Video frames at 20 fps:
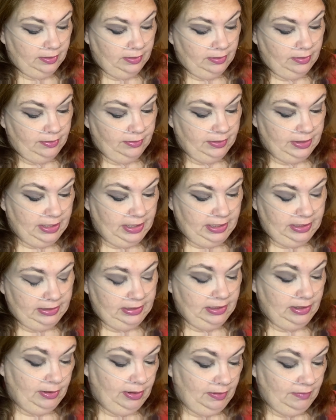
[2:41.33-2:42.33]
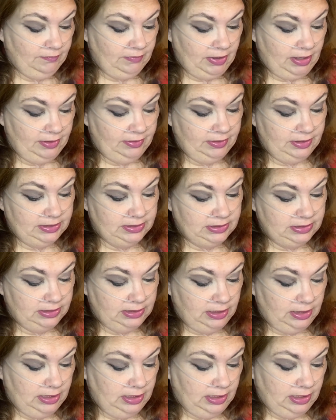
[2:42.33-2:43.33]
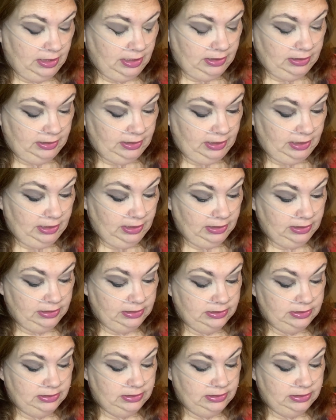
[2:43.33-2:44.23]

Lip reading: Okay, now I've got this NYX.